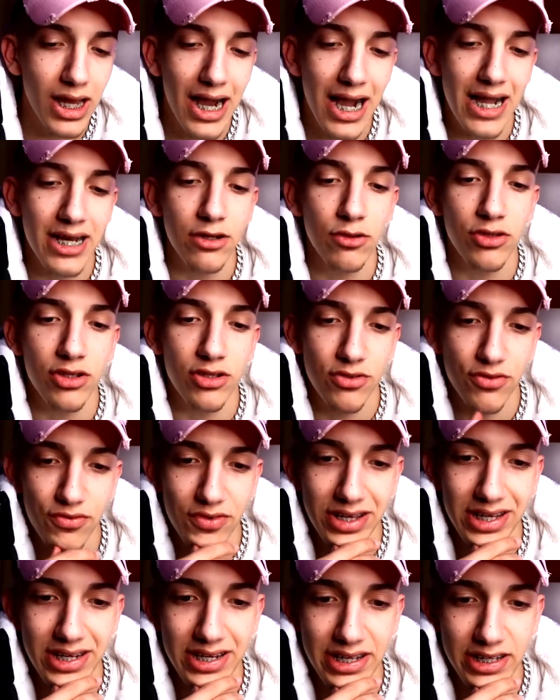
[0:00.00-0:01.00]
I know this
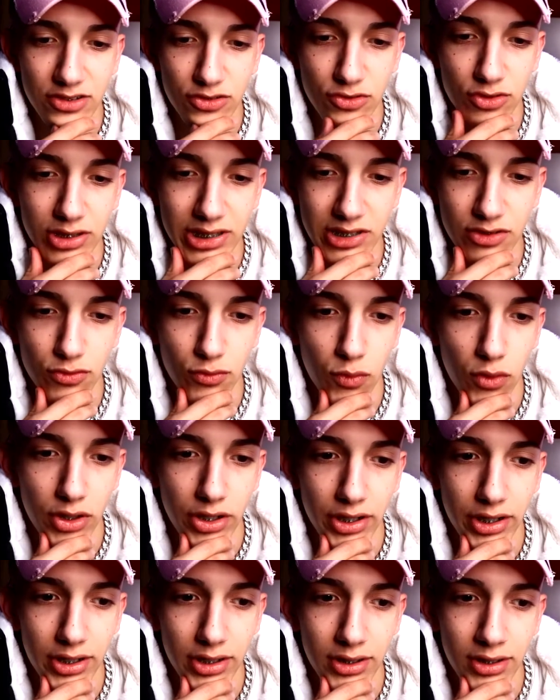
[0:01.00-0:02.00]
fade needs
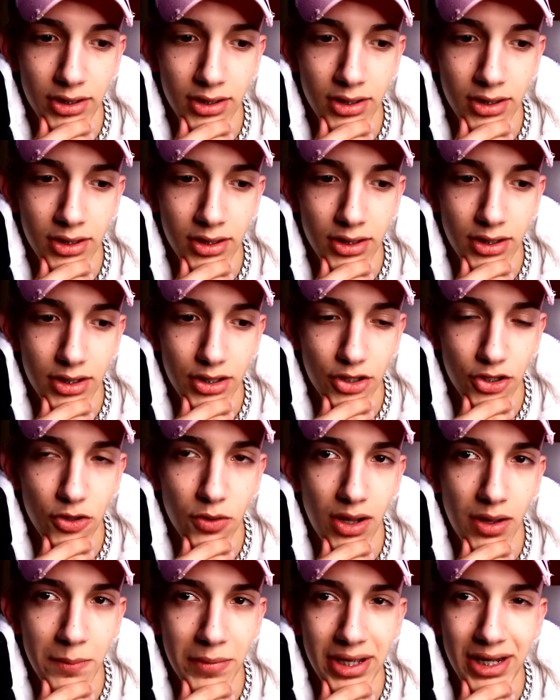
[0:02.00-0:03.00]
work. You know
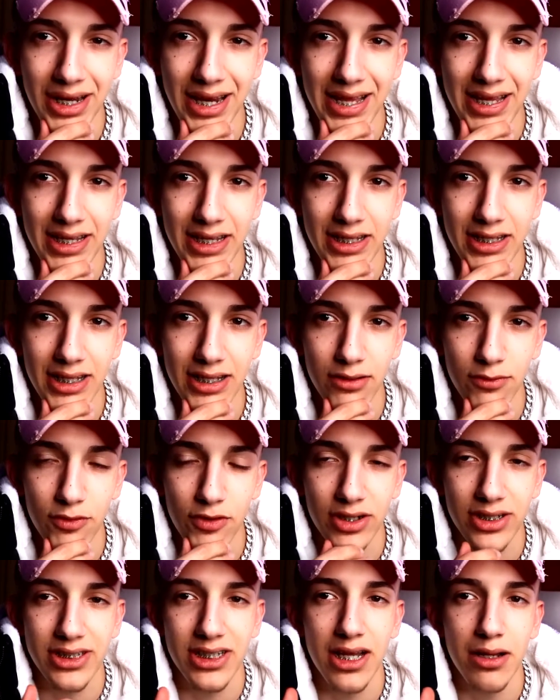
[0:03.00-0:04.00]
what I mean? Like,
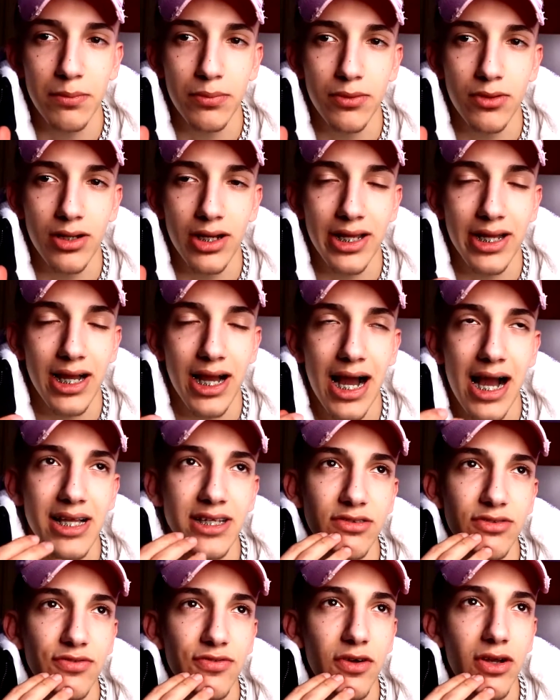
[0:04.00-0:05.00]
for example, like, I
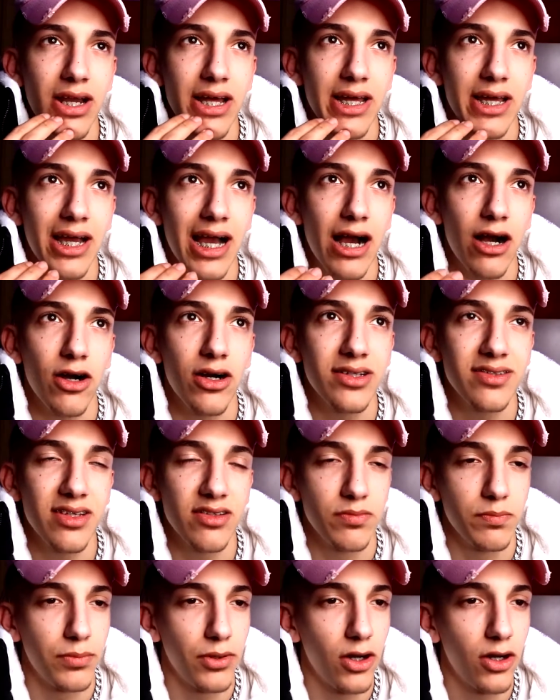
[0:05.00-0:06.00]
just feel like us
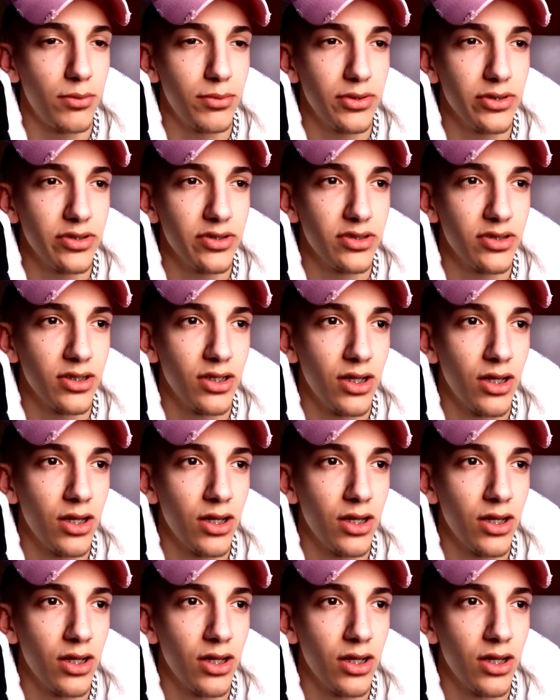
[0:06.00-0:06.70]
as barbers,